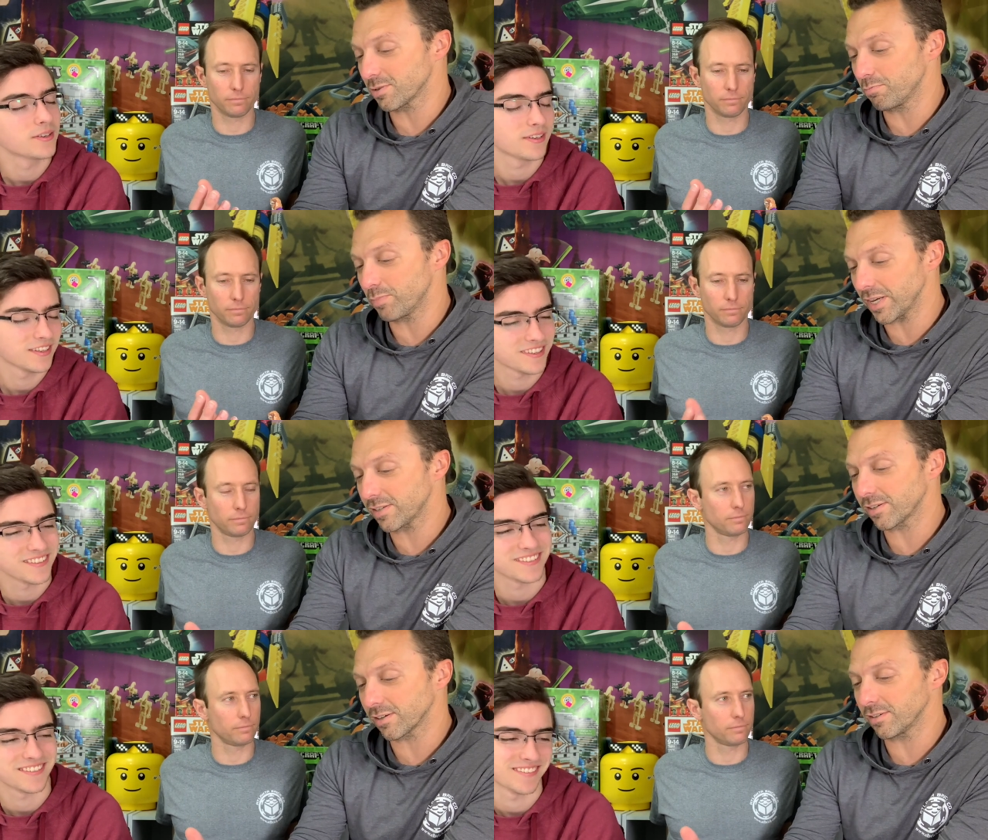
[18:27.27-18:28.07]

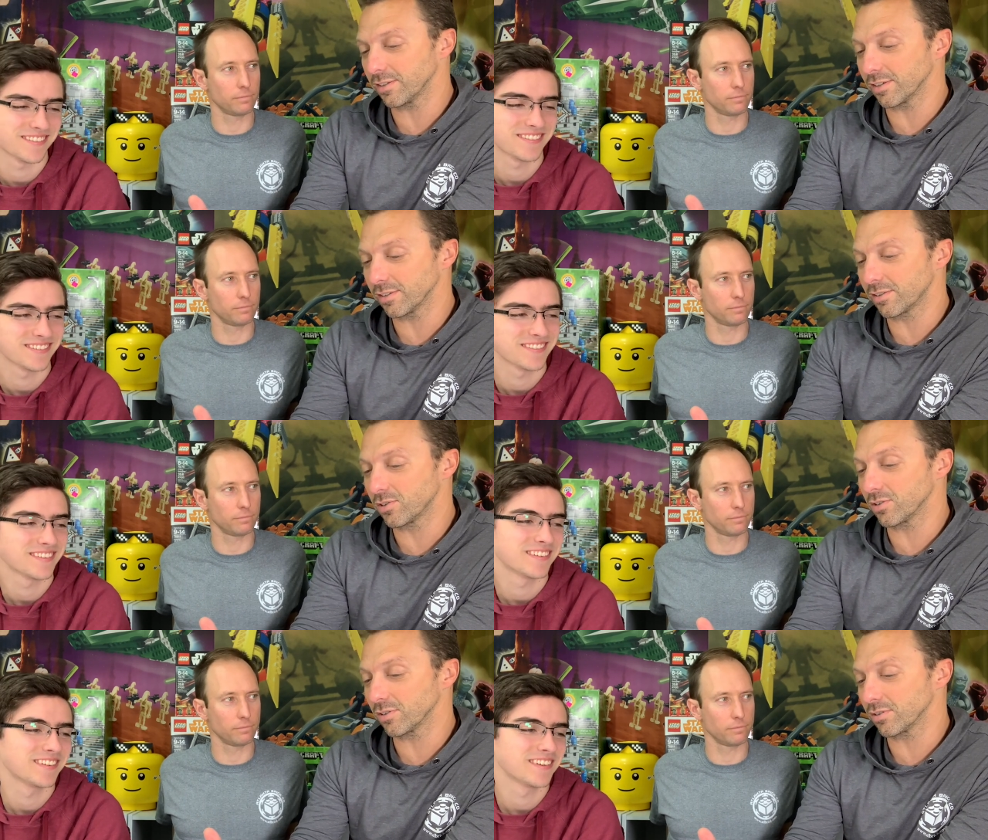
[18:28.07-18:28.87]
Speaker 1: basically
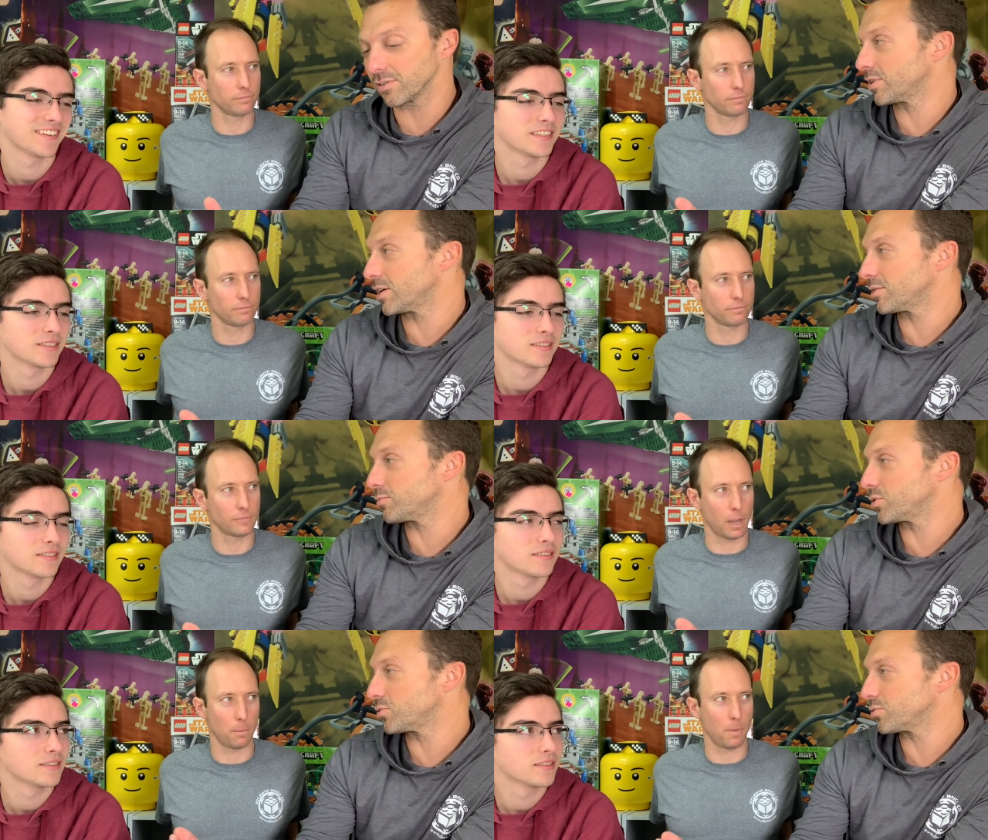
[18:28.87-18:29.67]
to uh,
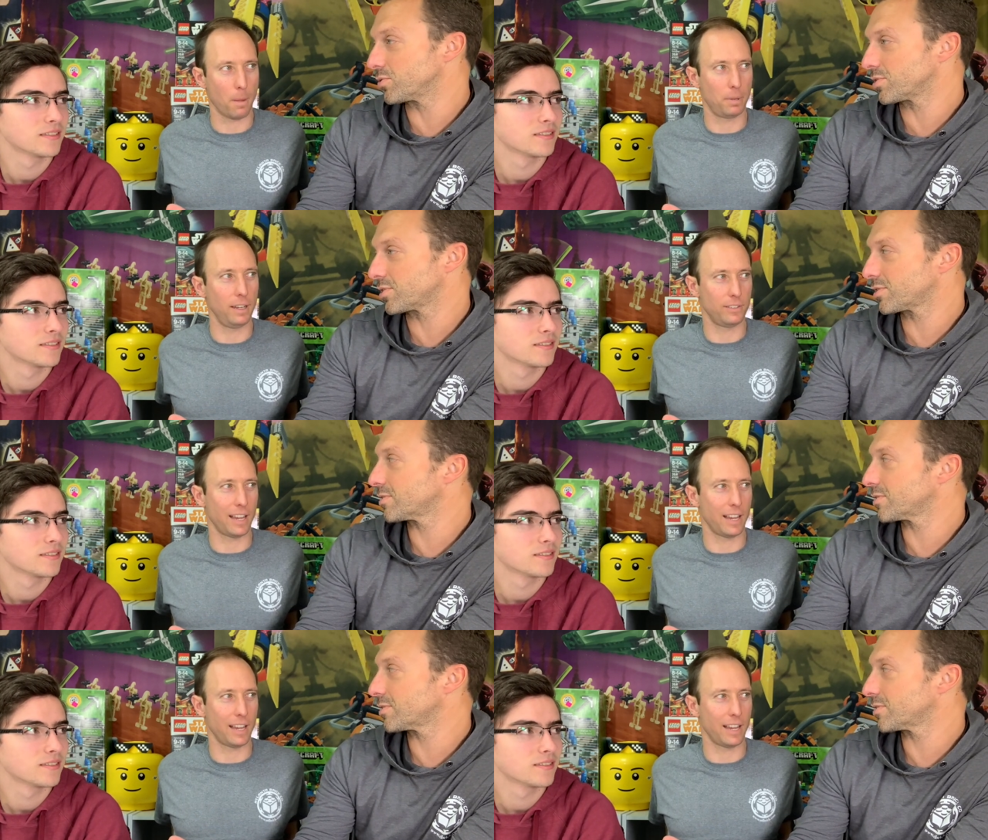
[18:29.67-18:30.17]
use, appease